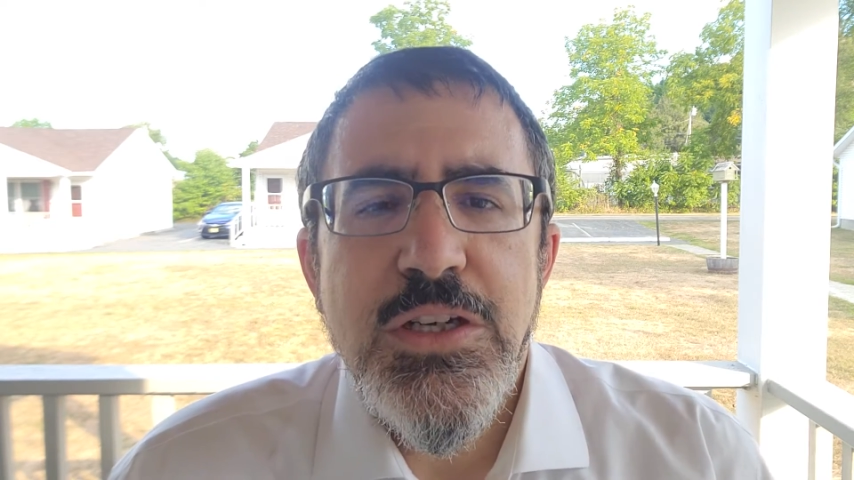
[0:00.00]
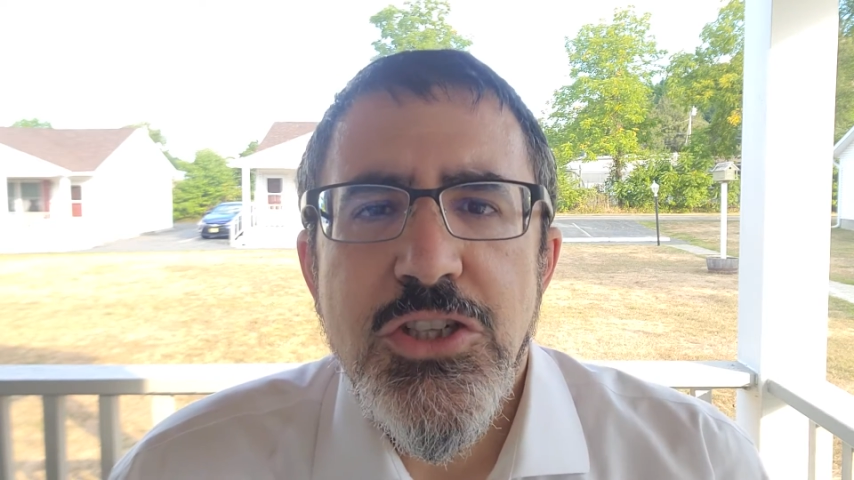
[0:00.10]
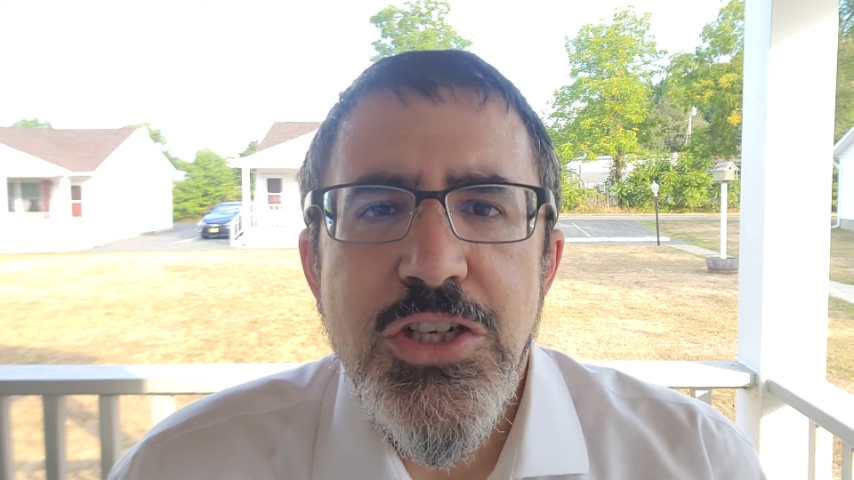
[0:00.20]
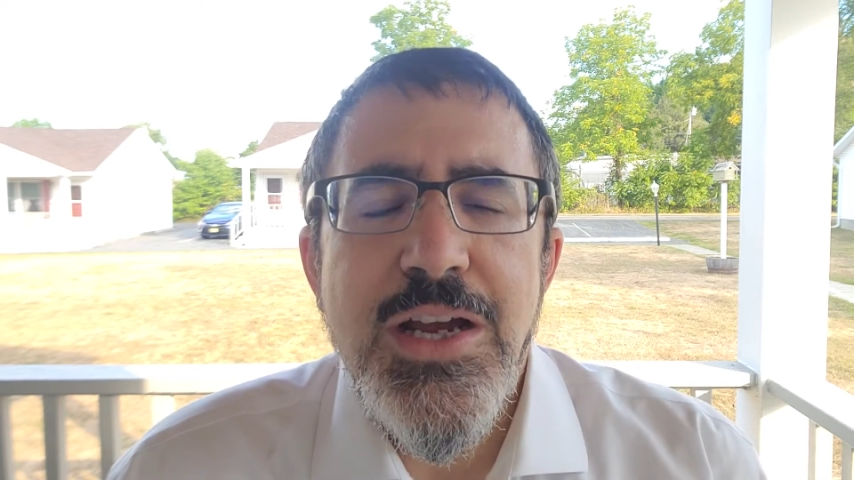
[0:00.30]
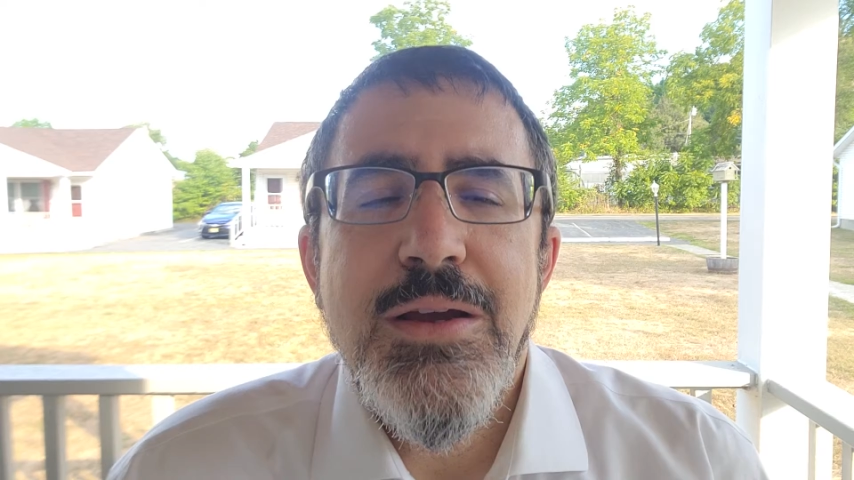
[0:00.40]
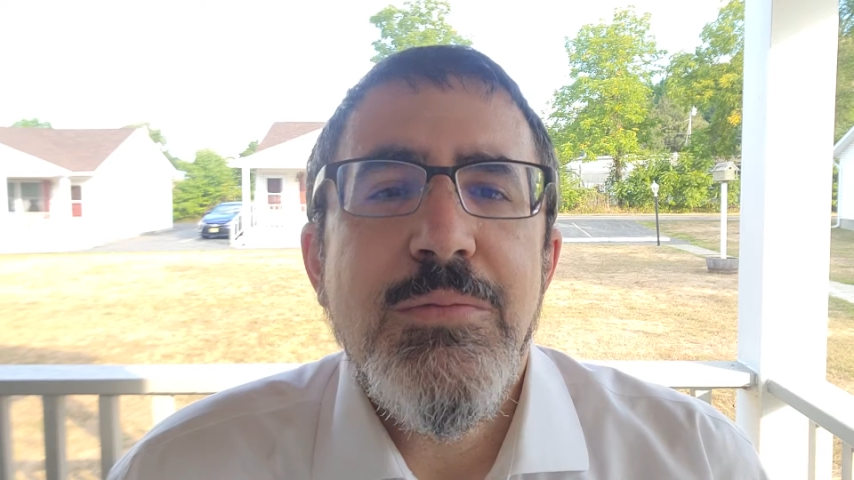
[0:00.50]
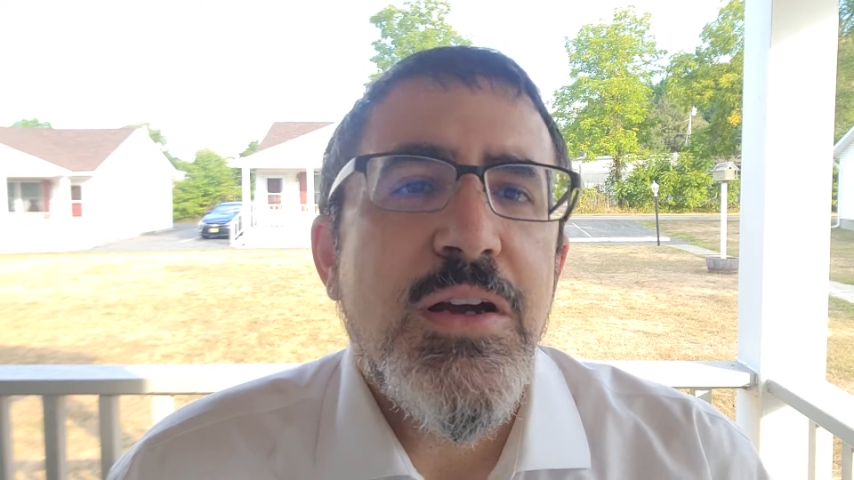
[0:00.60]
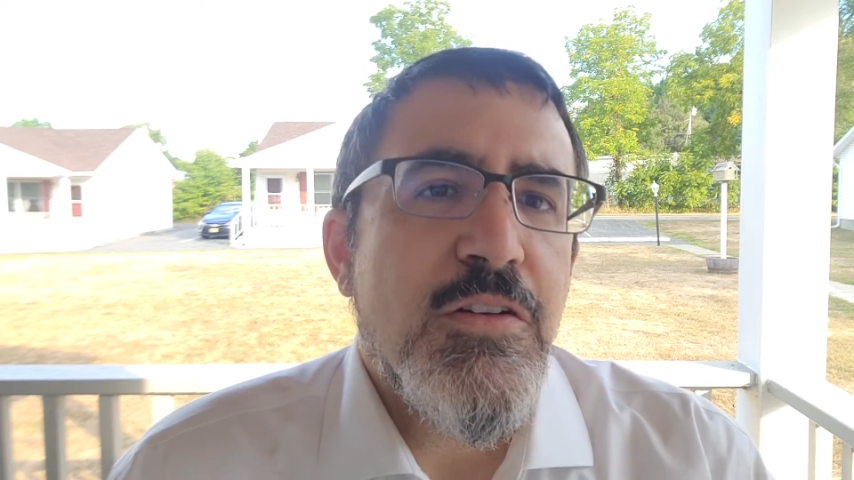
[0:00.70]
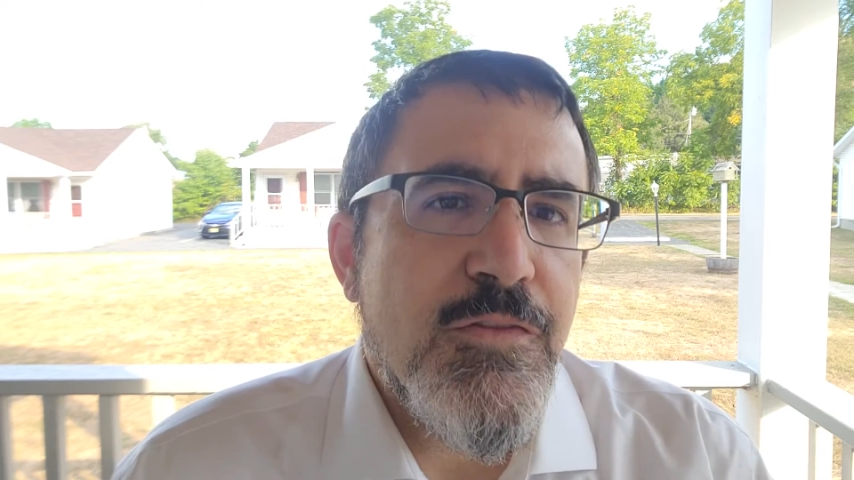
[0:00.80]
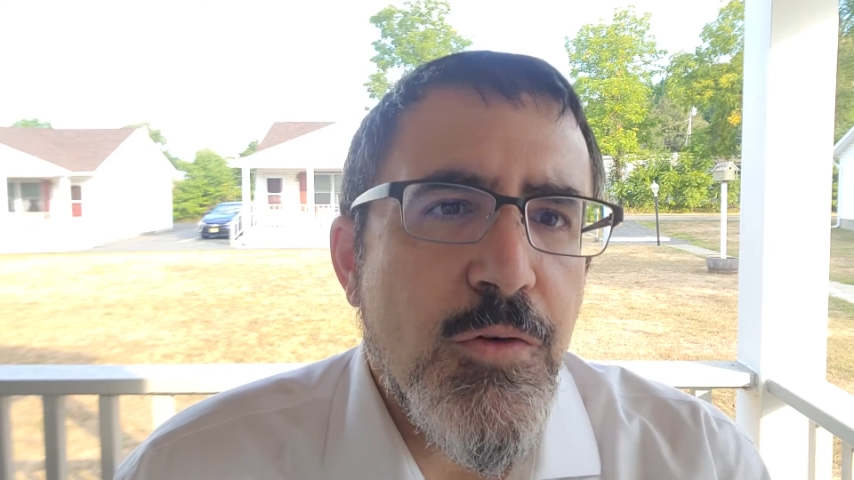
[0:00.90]
Hashem
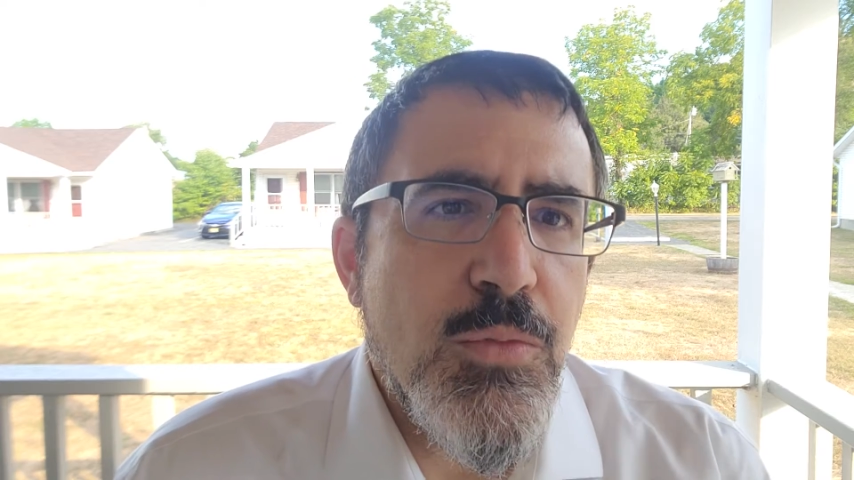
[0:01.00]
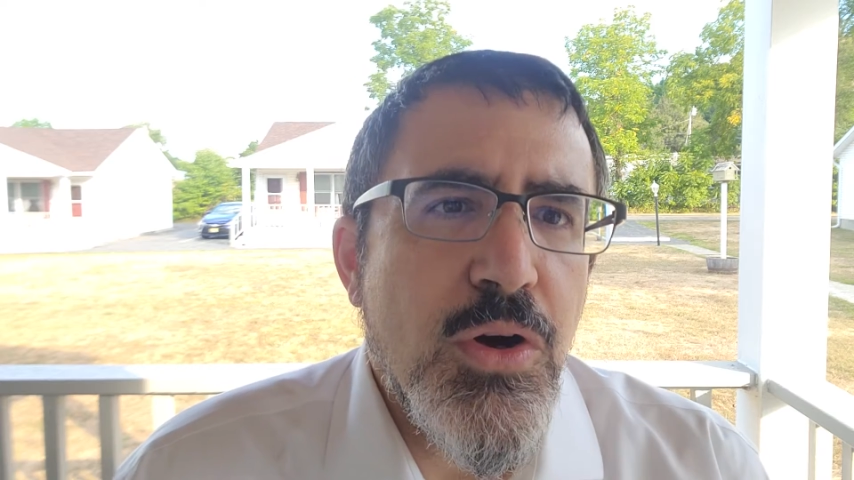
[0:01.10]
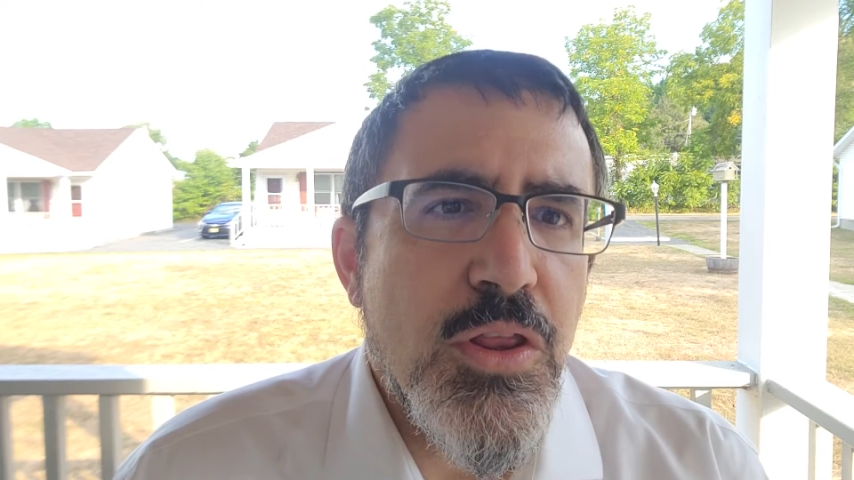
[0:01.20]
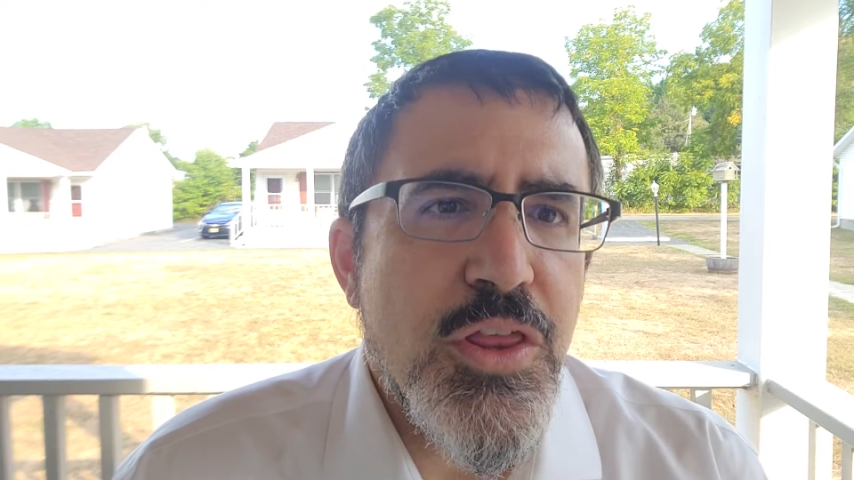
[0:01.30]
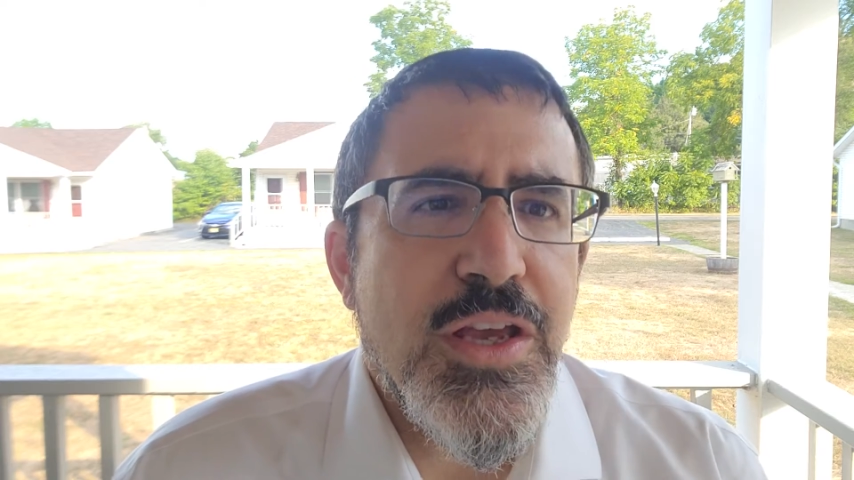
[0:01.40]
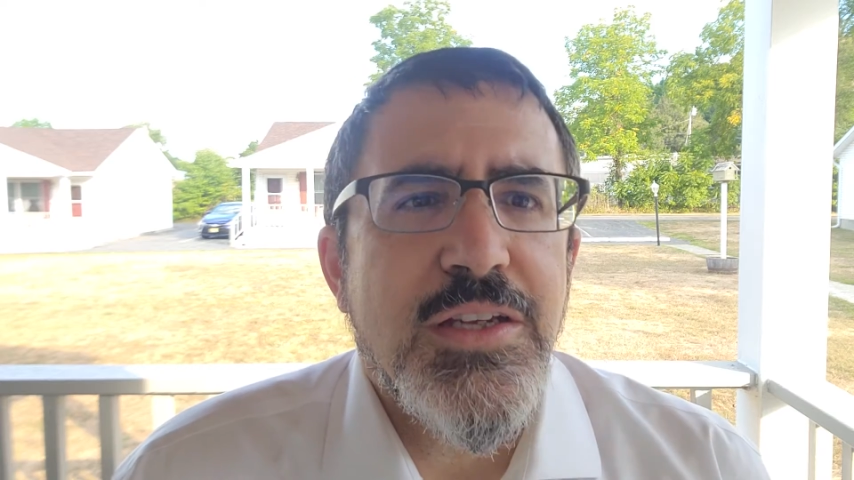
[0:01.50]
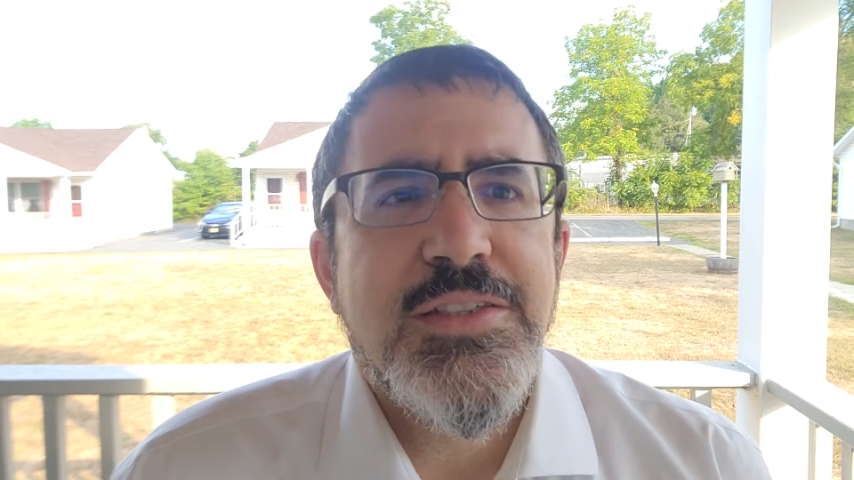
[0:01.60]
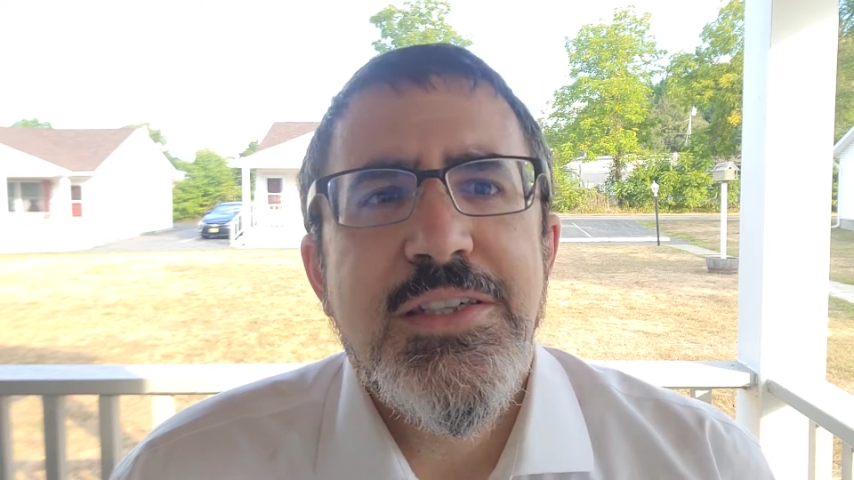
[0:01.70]
for more things.